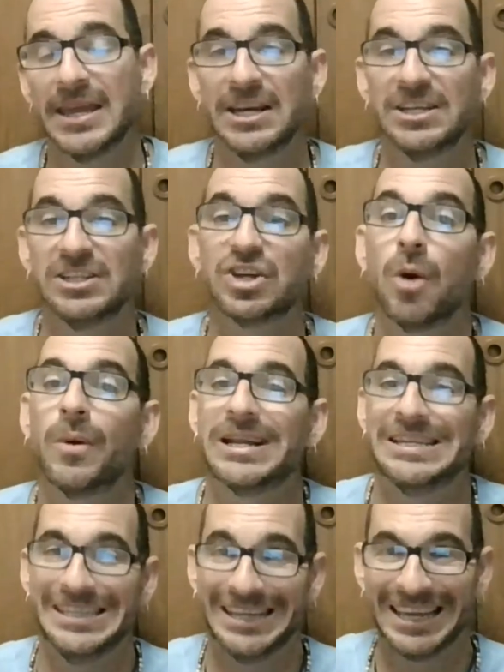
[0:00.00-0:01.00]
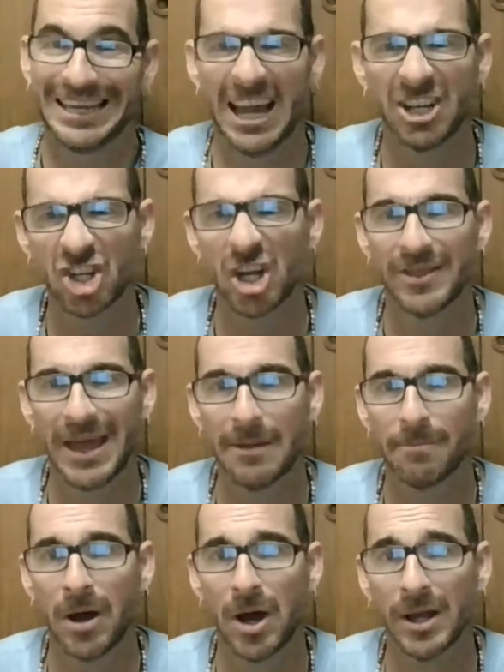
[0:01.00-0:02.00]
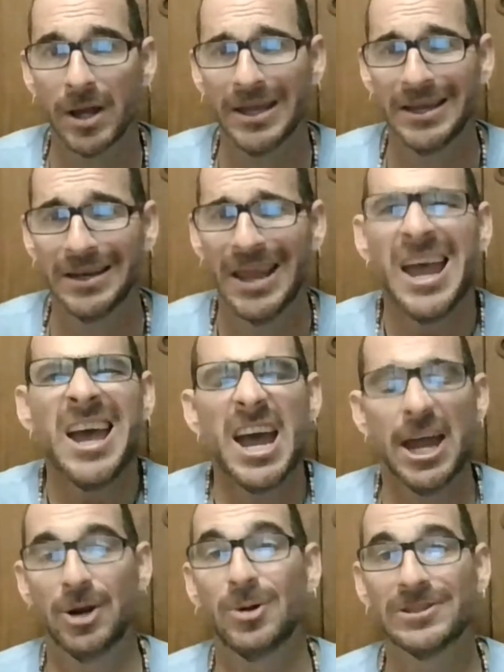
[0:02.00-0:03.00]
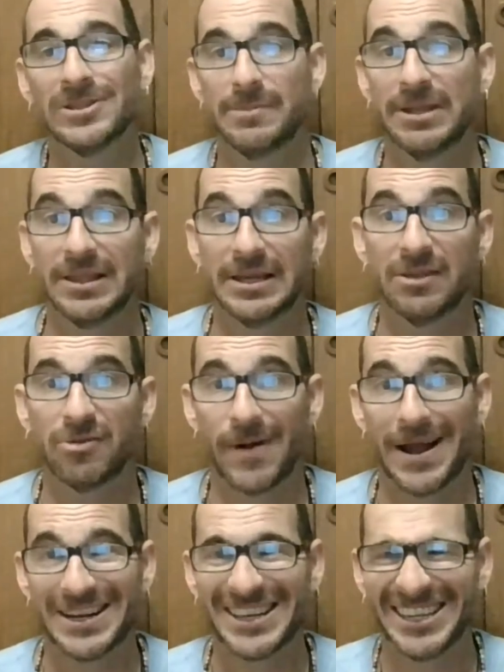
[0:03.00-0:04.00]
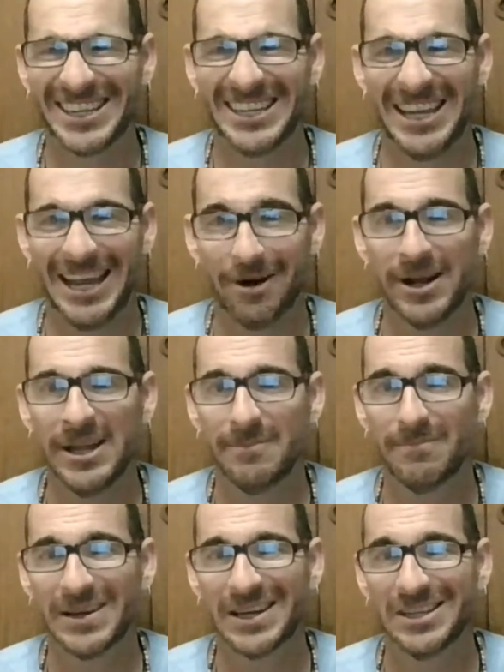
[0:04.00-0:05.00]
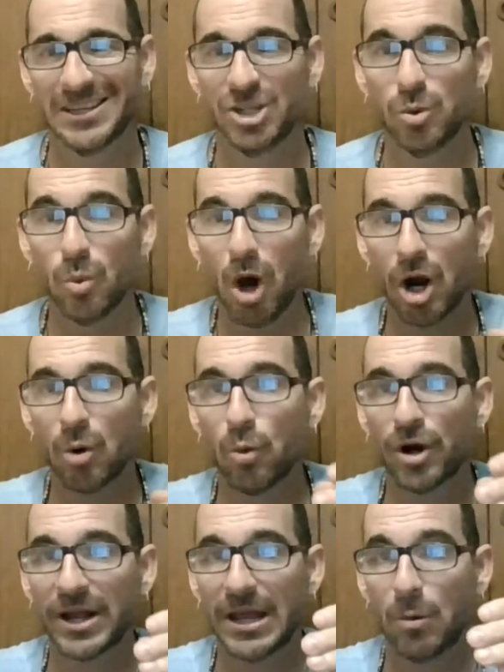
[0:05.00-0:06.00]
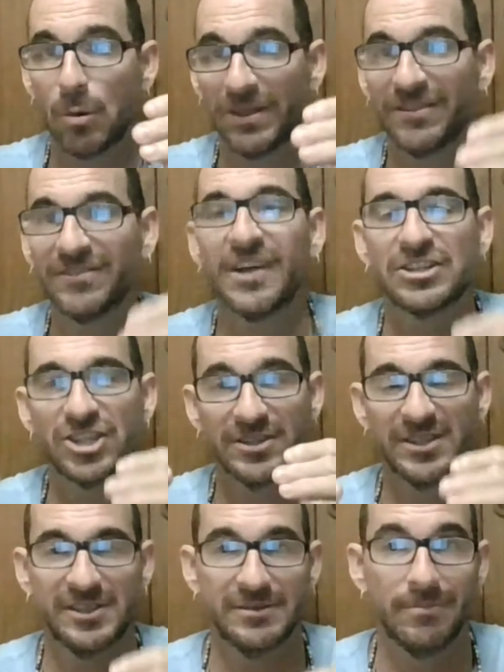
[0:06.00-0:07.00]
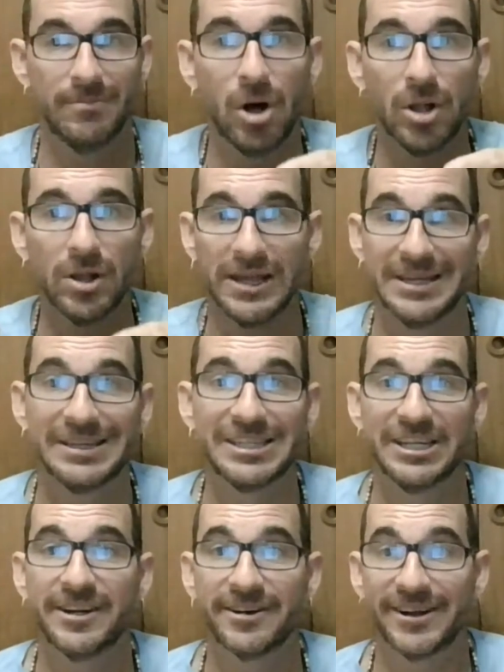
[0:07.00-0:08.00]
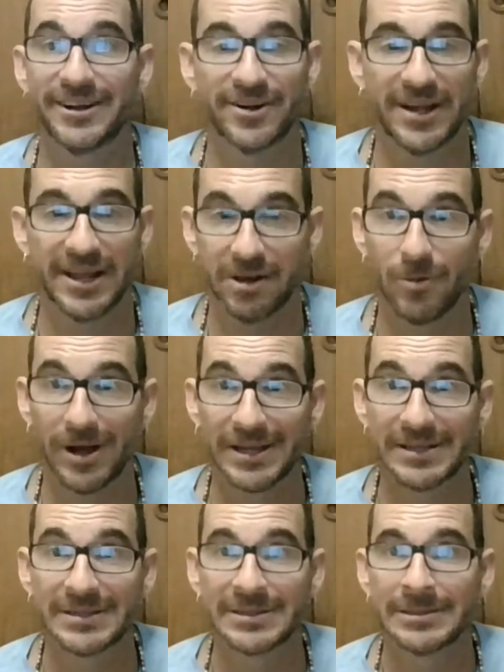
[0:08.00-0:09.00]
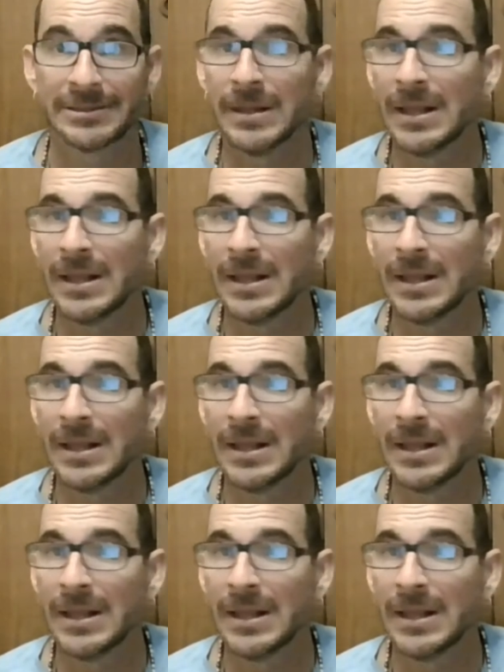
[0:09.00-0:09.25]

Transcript: it is going to catch on that pocket and ultimately threaten to tear it, because you are working with such a small interior anyways.